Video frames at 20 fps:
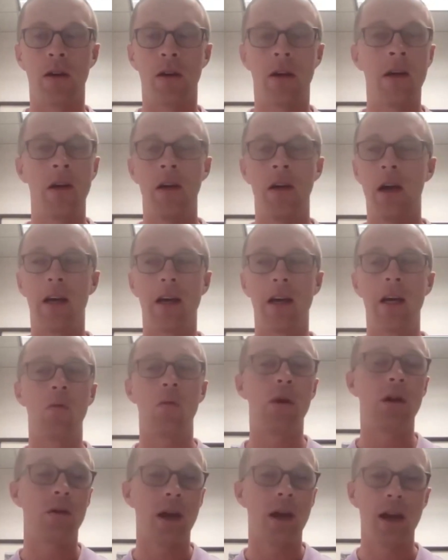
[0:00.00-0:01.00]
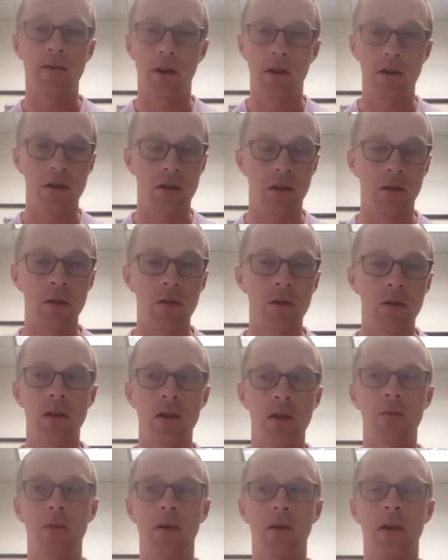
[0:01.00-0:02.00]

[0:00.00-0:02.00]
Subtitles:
And again, we don't have all the solutions,